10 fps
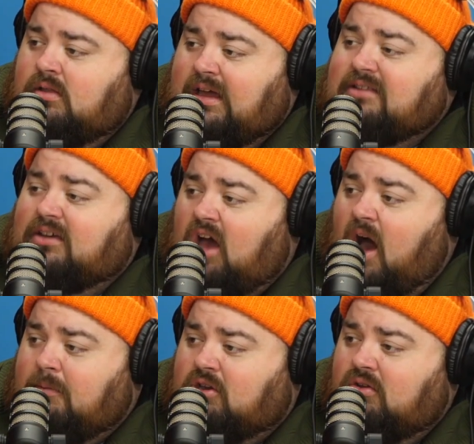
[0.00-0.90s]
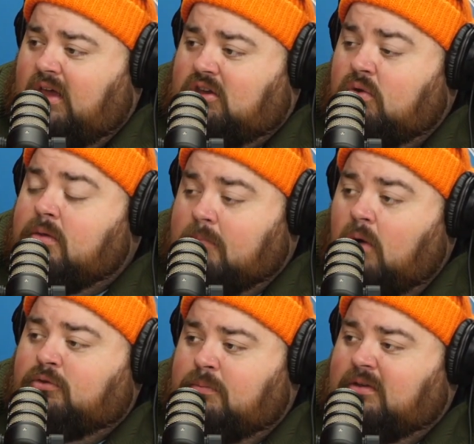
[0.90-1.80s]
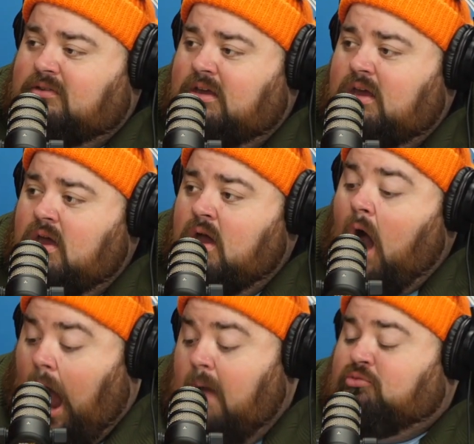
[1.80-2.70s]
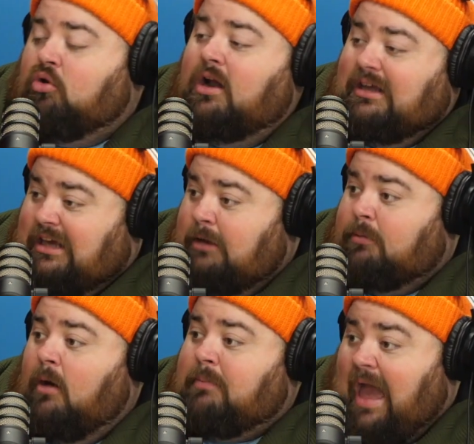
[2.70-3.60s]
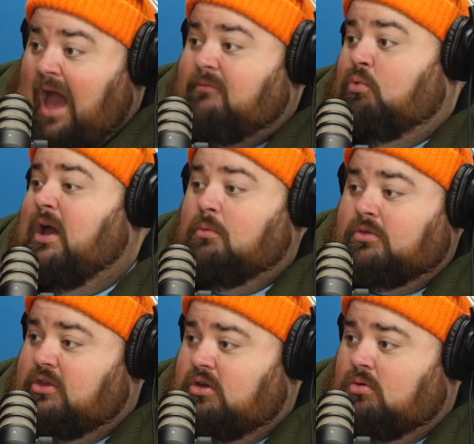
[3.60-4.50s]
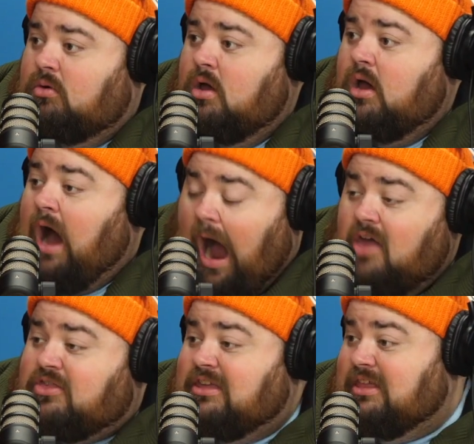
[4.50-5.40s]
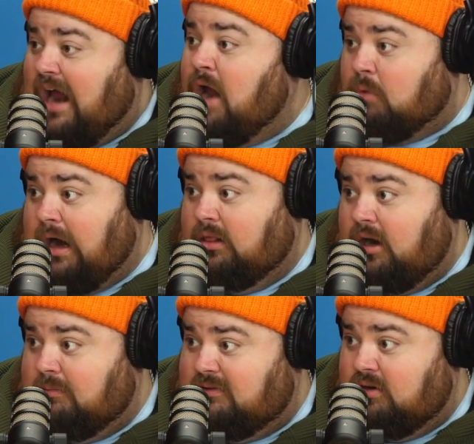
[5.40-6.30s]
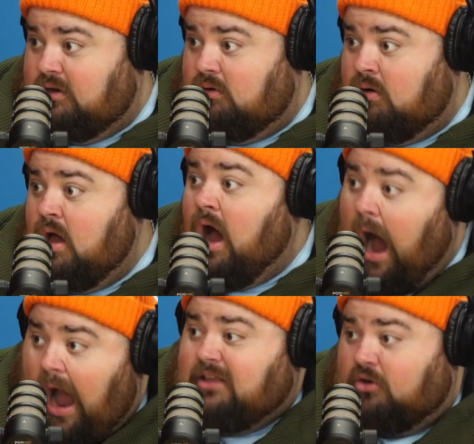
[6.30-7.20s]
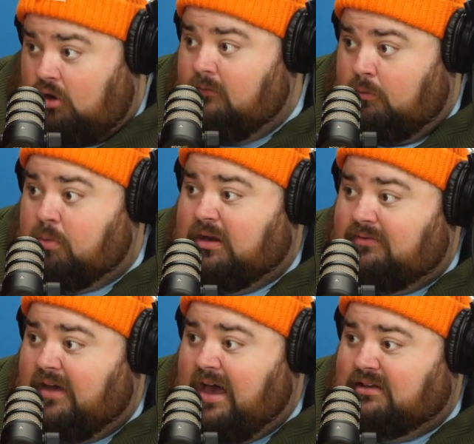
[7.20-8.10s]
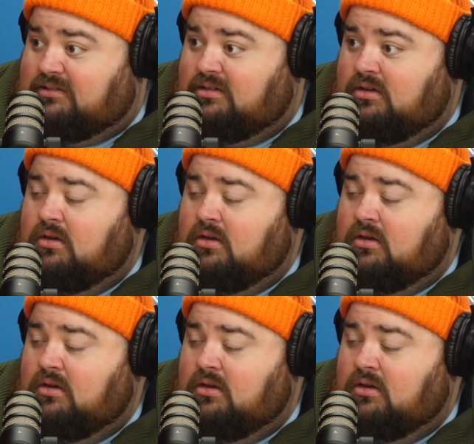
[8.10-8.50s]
Like, as a comic, you're like, you're the most busy. I'm trying to keep up halfway with you. I think that I write a lot of material. I turn over pretty fast.